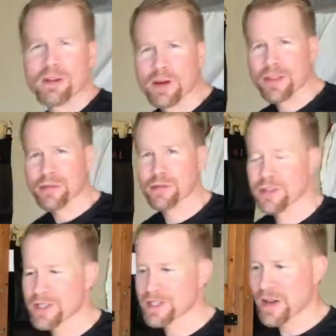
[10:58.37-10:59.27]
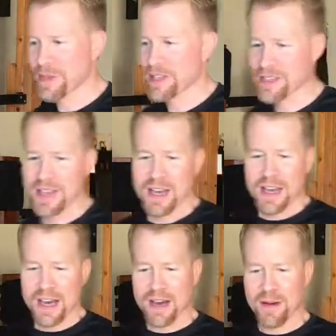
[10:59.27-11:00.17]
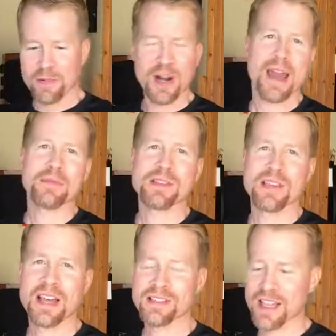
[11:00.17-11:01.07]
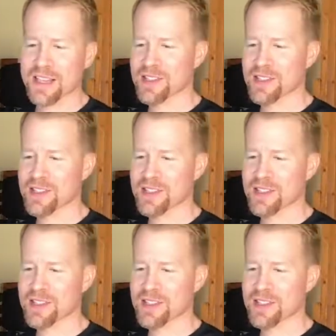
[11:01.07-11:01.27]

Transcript: their way through these dummies, perhaps as like